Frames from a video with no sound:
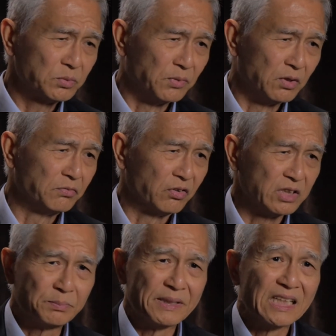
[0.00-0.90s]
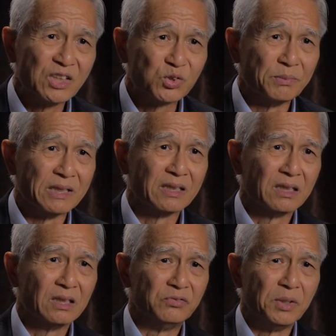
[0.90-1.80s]
small voice speaking to me,
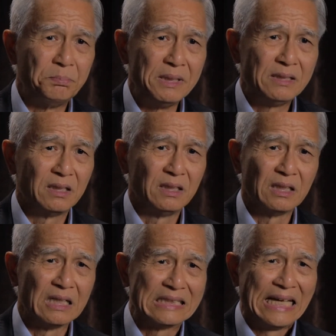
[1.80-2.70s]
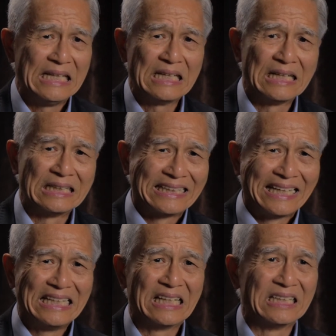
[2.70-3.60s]
repeatedly, again and
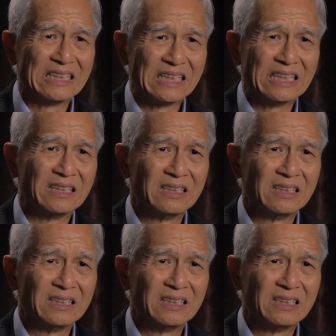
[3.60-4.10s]
again and again.